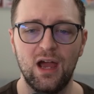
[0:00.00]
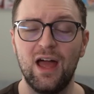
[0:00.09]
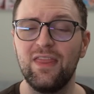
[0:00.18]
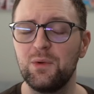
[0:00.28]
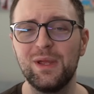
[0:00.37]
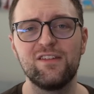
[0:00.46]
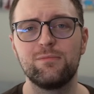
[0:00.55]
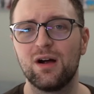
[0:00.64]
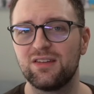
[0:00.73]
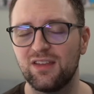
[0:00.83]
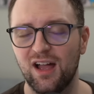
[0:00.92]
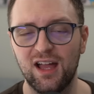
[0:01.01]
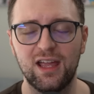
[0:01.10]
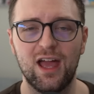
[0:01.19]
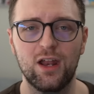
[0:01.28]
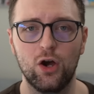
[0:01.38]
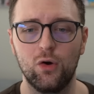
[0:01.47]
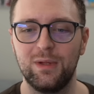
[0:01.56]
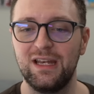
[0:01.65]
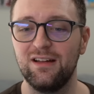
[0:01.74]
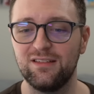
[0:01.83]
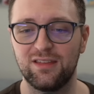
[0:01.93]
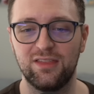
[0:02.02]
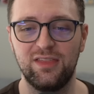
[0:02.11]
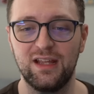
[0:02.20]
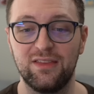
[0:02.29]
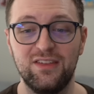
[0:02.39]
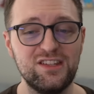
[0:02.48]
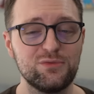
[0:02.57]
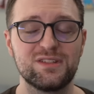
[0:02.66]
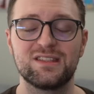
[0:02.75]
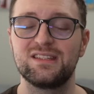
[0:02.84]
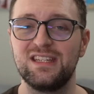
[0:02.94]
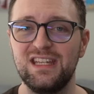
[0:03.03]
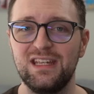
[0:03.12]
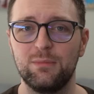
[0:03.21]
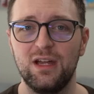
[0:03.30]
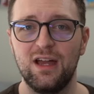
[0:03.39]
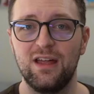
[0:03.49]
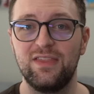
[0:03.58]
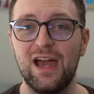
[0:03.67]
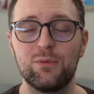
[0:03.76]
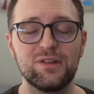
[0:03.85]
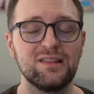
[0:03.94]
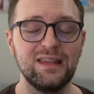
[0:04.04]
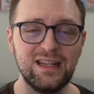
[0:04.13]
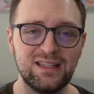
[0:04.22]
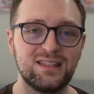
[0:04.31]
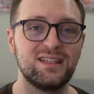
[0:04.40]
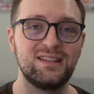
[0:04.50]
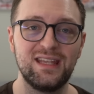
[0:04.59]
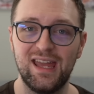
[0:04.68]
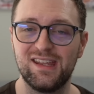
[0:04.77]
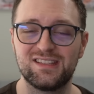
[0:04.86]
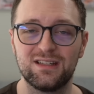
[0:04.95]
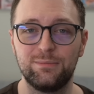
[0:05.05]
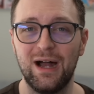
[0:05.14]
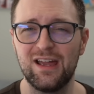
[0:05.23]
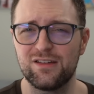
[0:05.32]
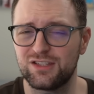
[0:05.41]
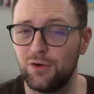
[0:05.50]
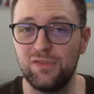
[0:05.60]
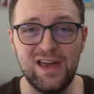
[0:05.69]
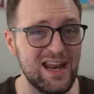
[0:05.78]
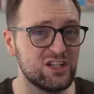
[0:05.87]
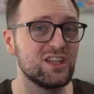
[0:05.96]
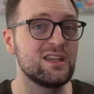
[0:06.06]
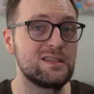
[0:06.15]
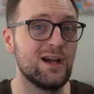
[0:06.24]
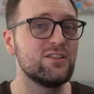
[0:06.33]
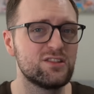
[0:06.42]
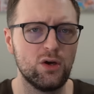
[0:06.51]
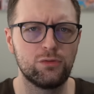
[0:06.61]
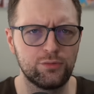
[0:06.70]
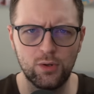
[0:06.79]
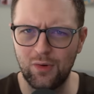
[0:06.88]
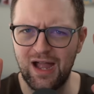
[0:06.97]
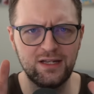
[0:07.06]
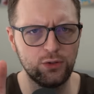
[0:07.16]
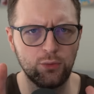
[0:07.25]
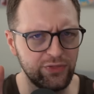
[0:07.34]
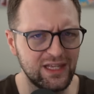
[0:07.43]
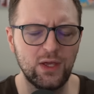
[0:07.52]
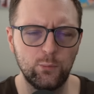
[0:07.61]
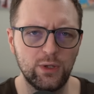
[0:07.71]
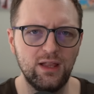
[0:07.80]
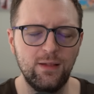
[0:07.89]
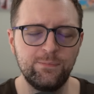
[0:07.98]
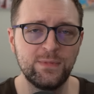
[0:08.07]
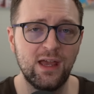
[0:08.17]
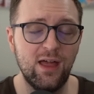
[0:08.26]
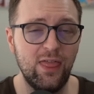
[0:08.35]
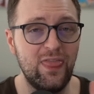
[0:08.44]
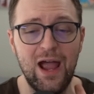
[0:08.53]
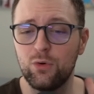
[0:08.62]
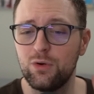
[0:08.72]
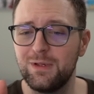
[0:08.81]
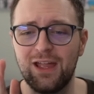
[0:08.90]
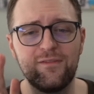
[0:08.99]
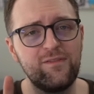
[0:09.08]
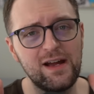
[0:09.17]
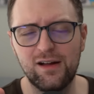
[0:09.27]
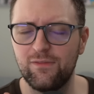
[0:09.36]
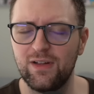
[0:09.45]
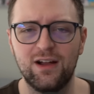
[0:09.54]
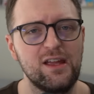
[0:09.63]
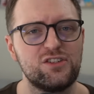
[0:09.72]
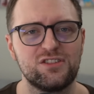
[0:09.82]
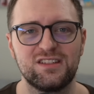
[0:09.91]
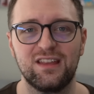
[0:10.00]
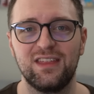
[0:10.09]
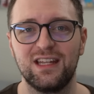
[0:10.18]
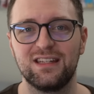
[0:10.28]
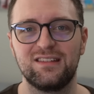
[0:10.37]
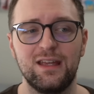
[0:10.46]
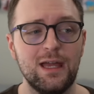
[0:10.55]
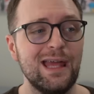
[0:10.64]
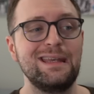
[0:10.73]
And then we have Marseille at home. And here's the thing. This was the team that was linked to Dani Ceballos. So if that actually does go through, I don't think it will. That would be a very, very interesting thing to see.